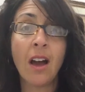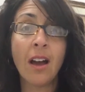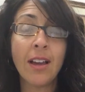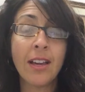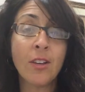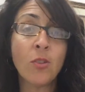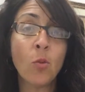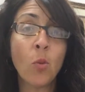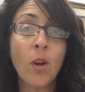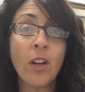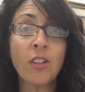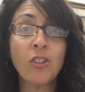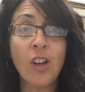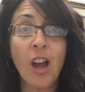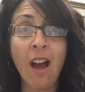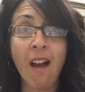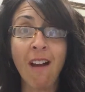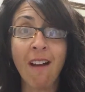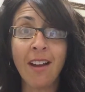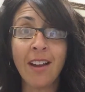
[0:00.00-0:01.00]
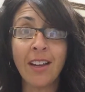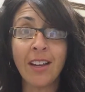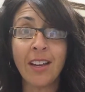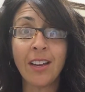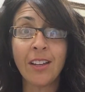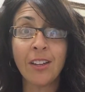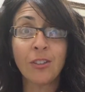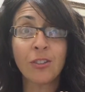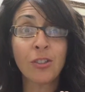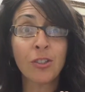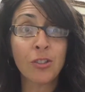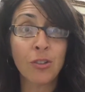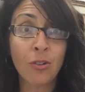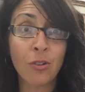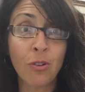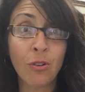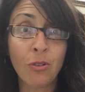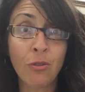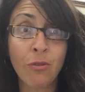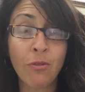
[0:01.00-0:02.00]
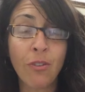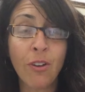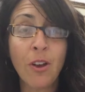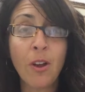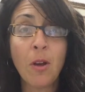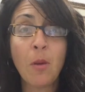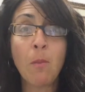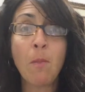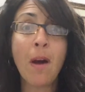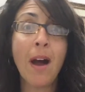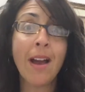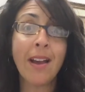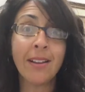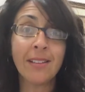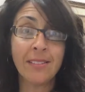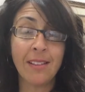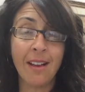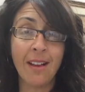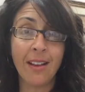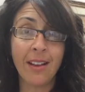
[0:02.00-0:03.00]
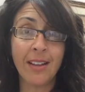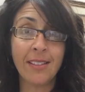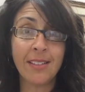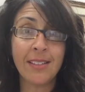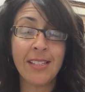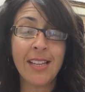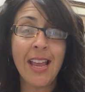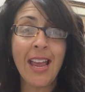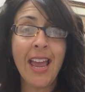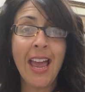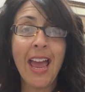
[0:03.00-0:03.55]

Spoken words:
in which I serve my clients